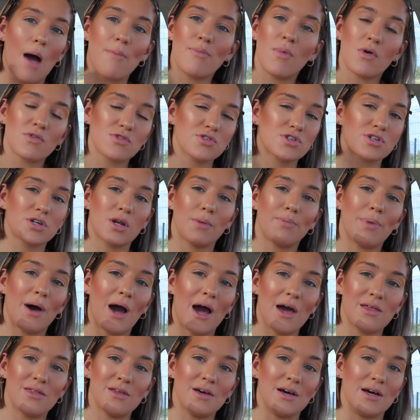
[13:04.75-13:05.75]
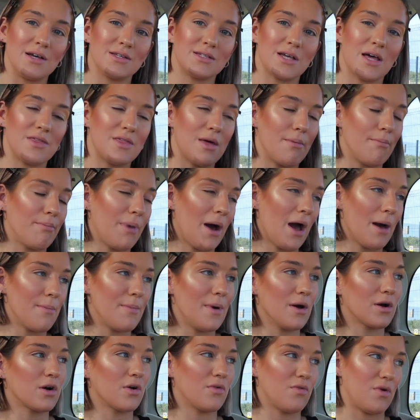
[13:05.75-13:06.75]
I'm not just going to buy this and then buy a
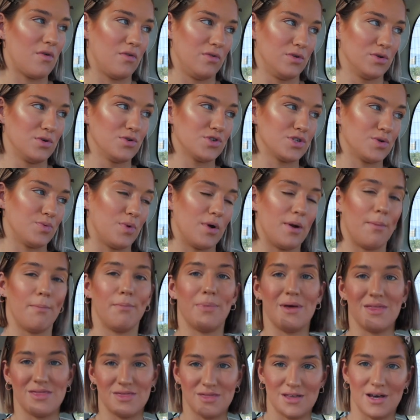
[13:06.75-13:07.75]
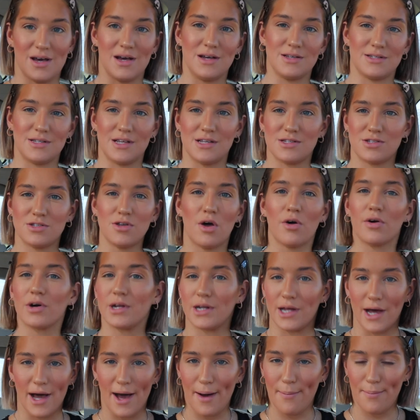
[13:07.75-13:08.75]
Makeup Revolution one and bin this. It's not
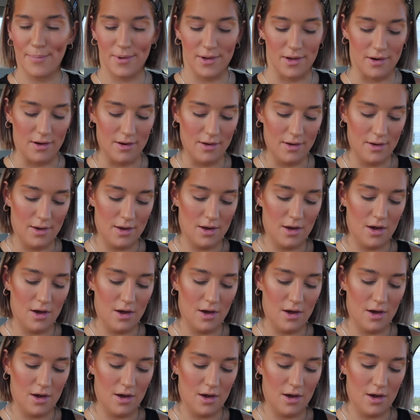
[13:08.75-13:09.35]
going to happen.